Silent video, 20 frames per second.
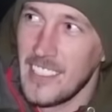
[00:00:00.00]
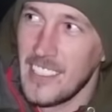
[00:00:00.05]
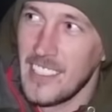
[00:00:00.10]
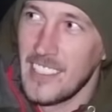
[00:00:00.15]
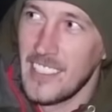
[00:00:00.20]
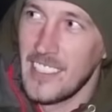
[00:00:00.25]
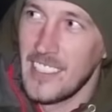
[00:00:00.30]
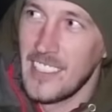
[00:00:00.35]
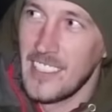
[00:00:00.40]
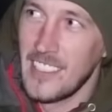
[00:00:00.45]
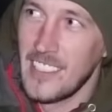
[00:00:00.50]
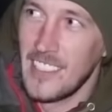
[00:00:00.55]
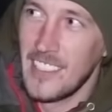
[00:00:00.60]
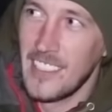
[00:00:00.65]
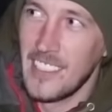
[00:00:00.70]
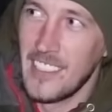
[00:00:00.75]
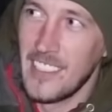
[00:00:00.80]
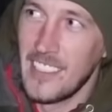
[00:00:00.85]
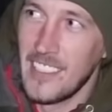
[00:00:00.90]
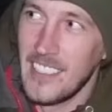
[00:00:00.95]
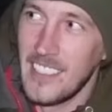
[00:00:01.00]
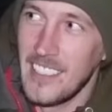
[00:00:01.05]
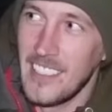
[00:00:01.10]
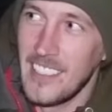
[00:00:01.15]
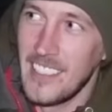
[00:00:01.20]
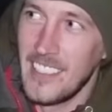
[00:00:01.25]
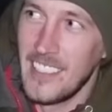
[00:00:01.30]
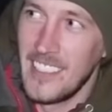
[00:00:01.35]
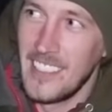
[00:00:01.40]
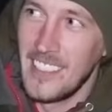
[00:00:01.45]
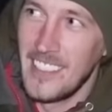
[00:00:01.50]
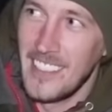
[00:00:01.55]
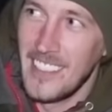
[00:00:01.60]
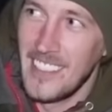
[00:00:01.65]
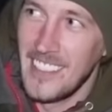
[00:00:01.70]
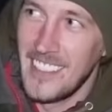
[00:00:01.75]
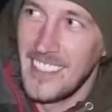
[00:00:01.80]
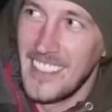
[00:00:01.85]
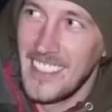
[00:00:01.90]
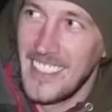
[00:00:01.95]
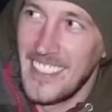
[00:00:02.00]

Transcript: No words are spoken by the person on screen.